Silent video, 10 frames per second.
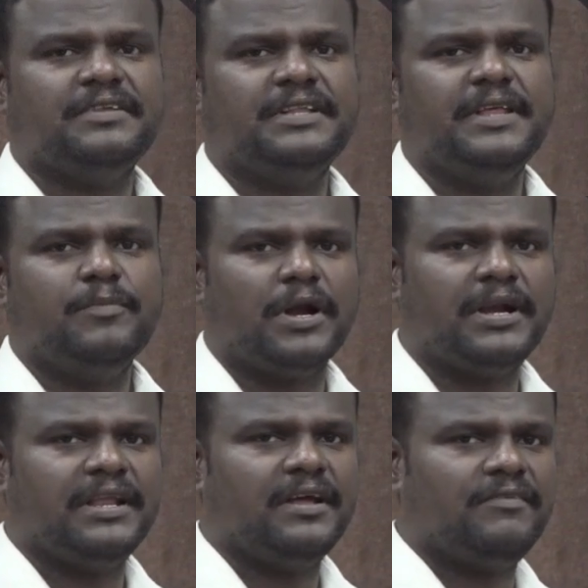with the
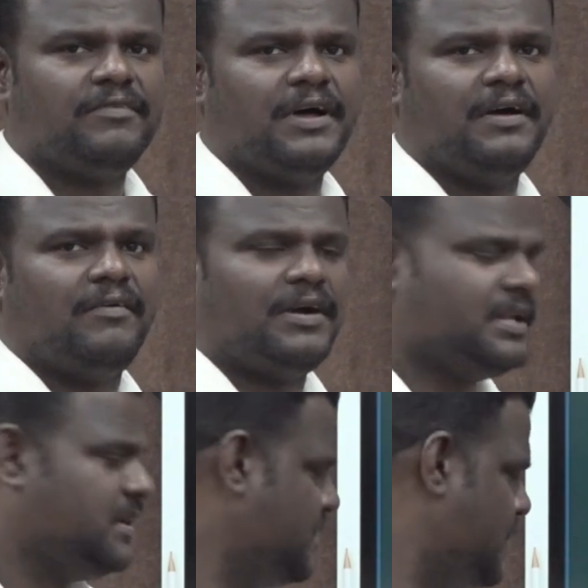monitoring of
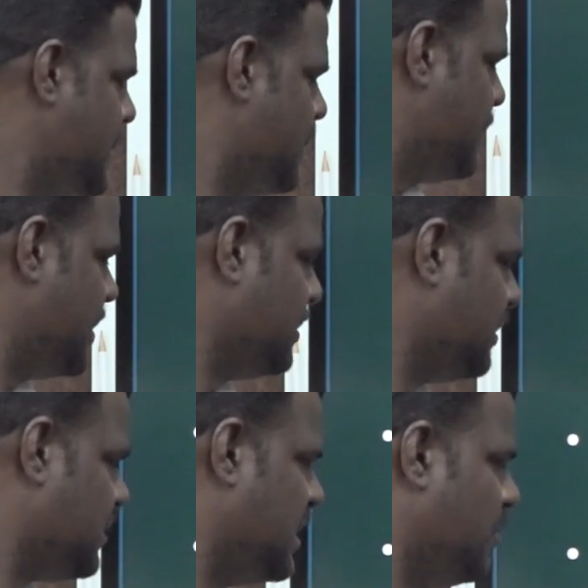water.
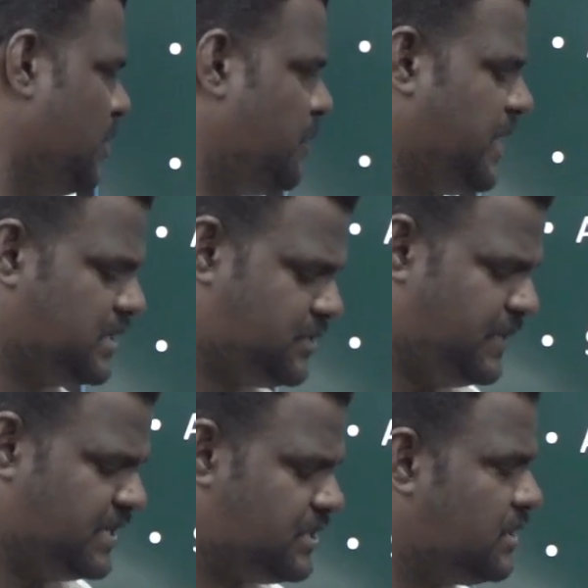Then reliable PLC
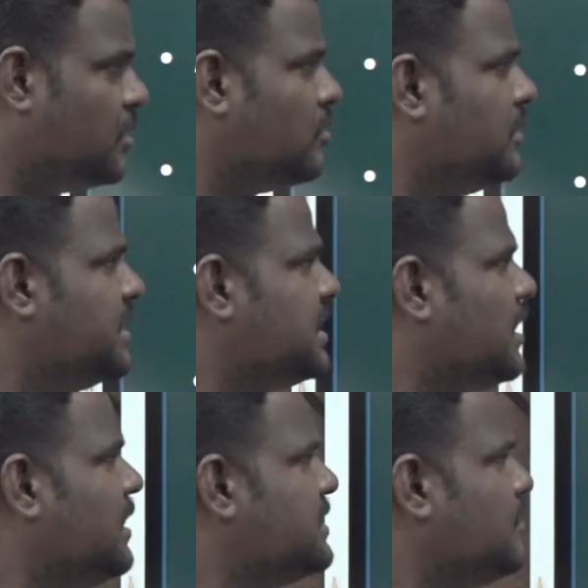based control. These
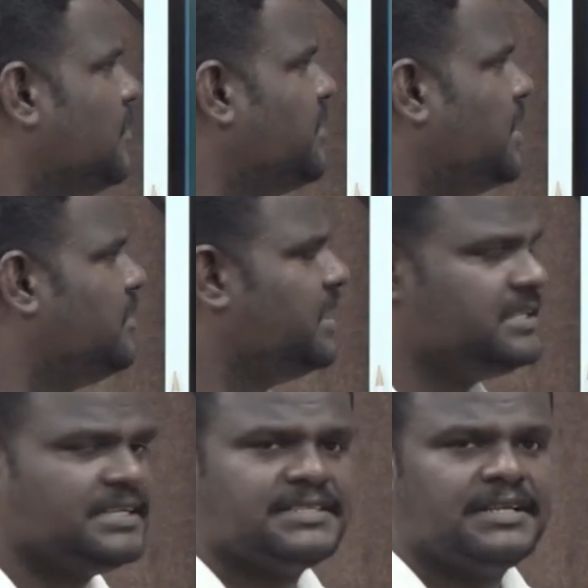are all the some of the
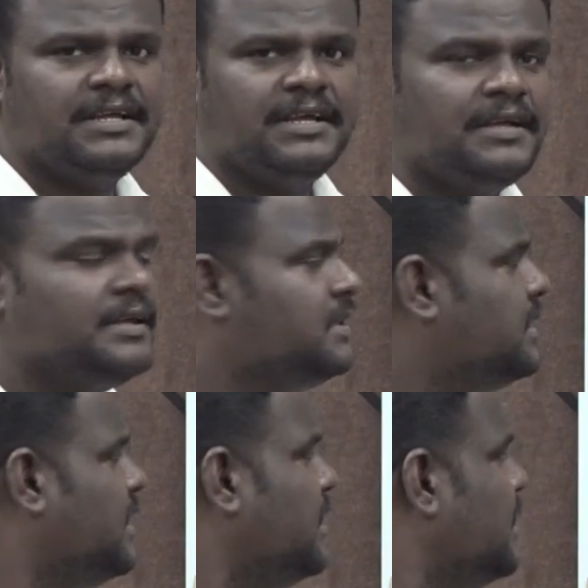advantages.
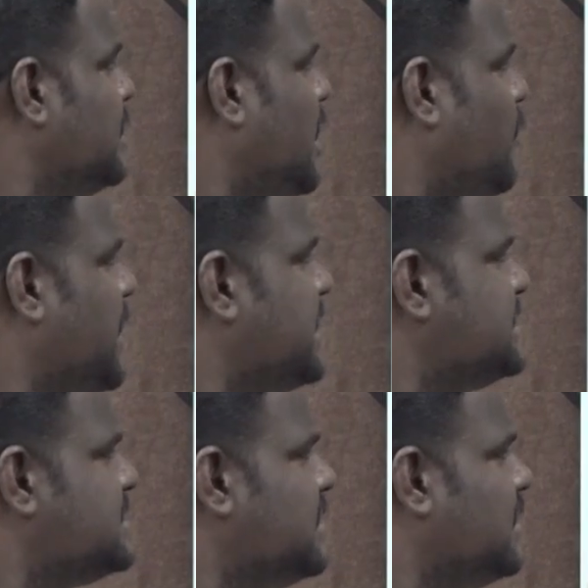Then the
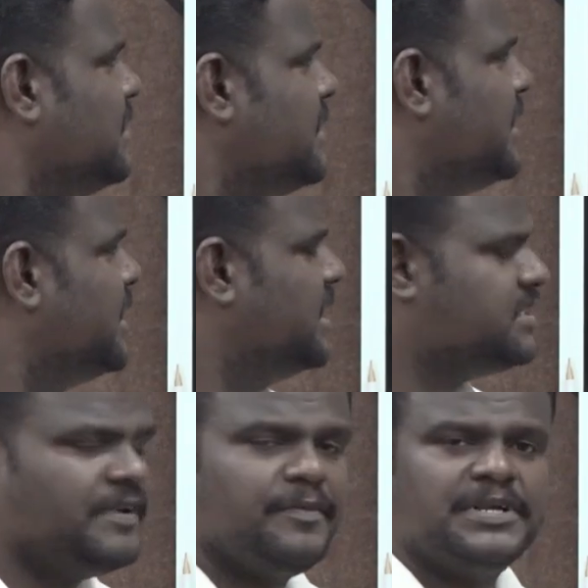applications are, it
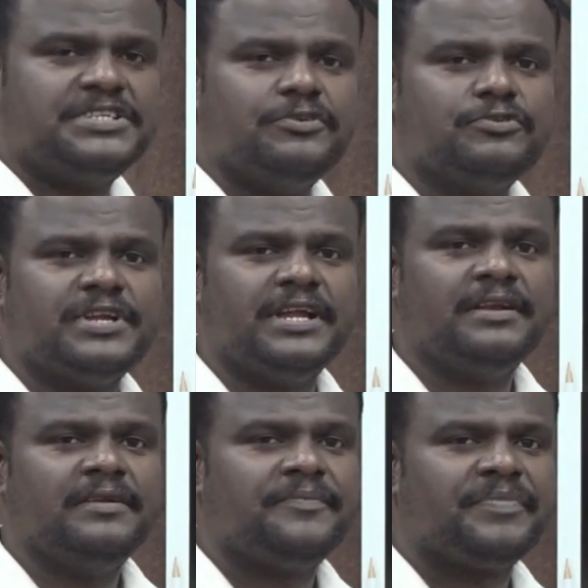is very much used
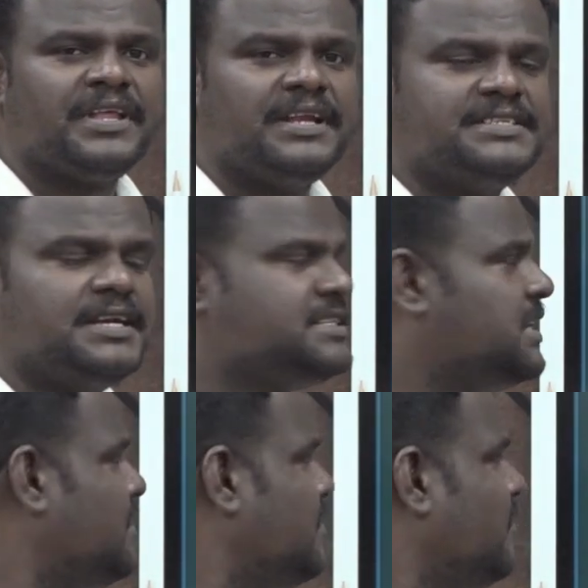in
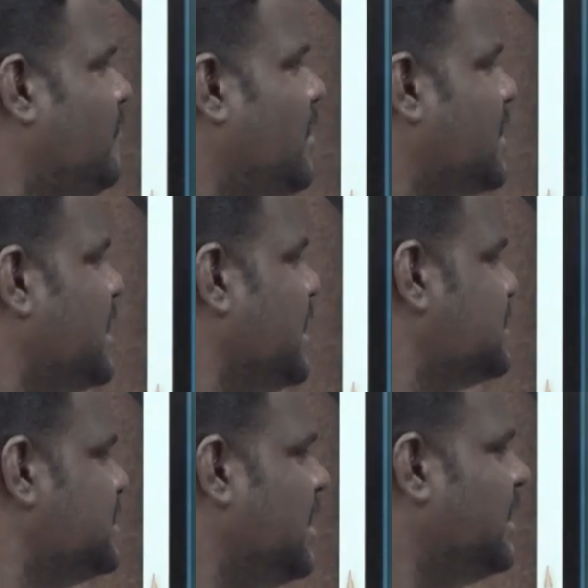residential water
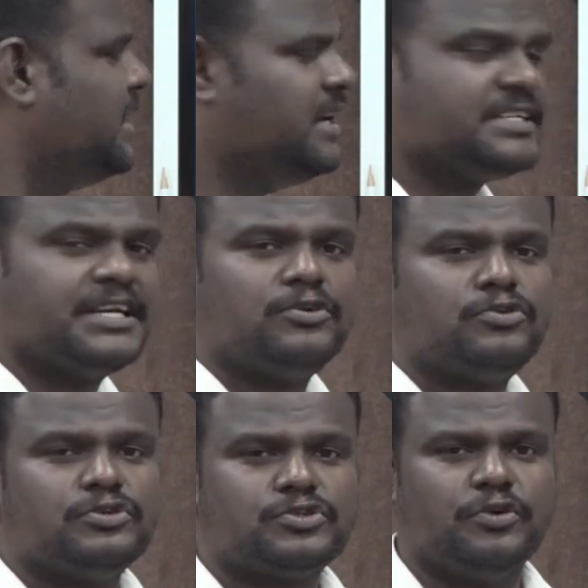tanks and industrial
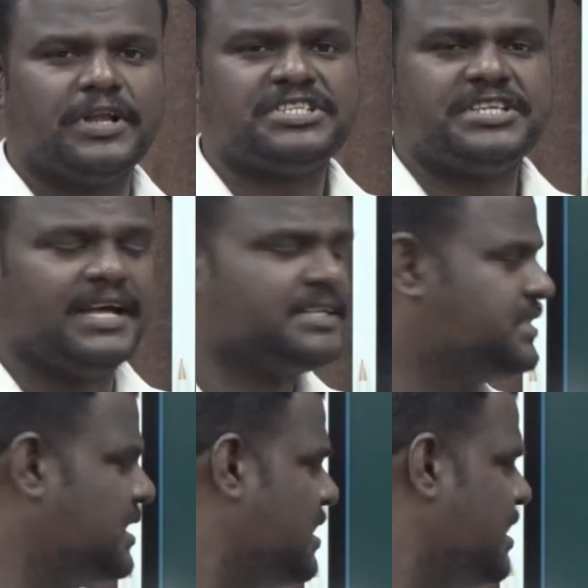storage
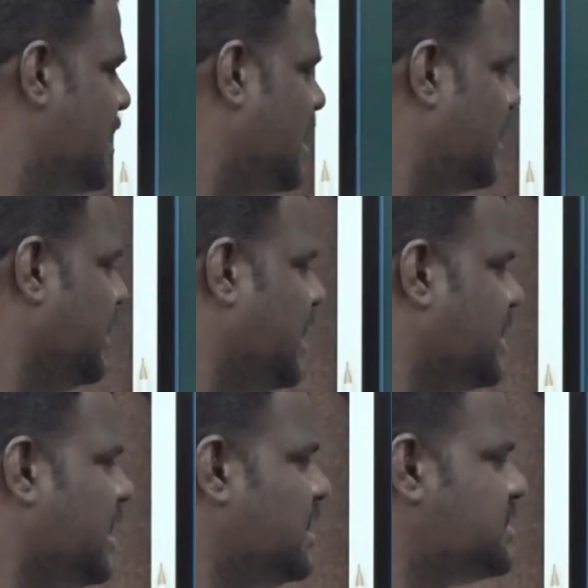tanks and
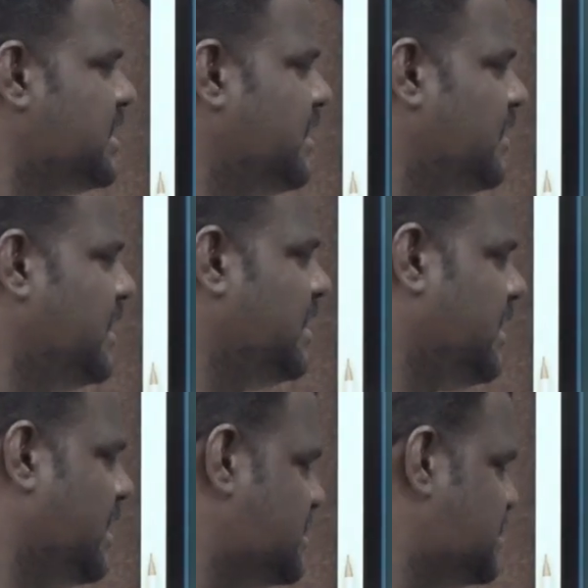agriculture
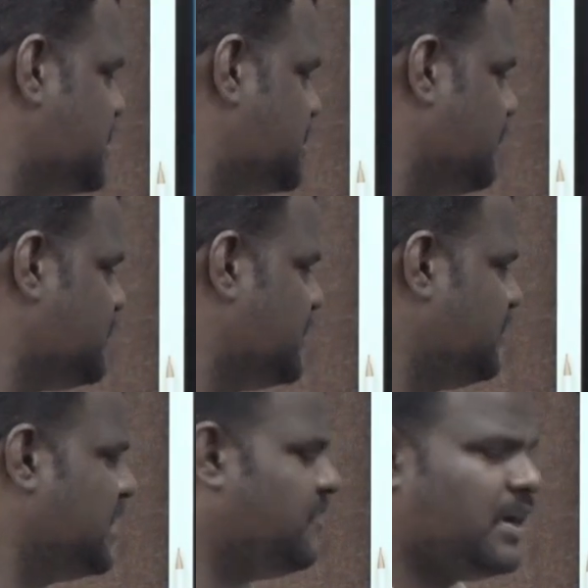irrigation systems,
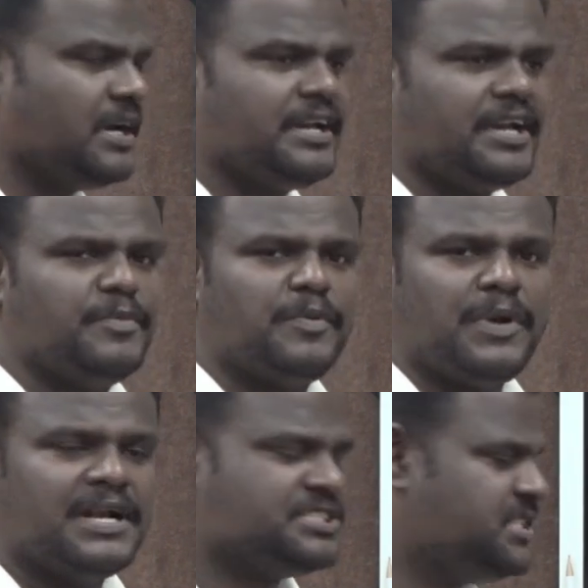then water treatment
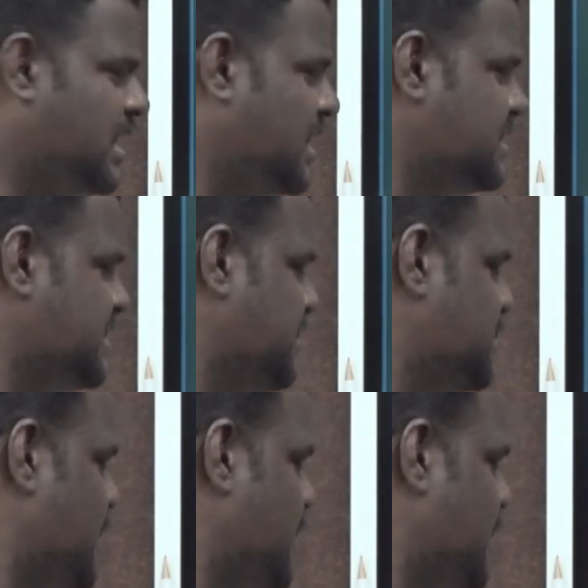plants and sewage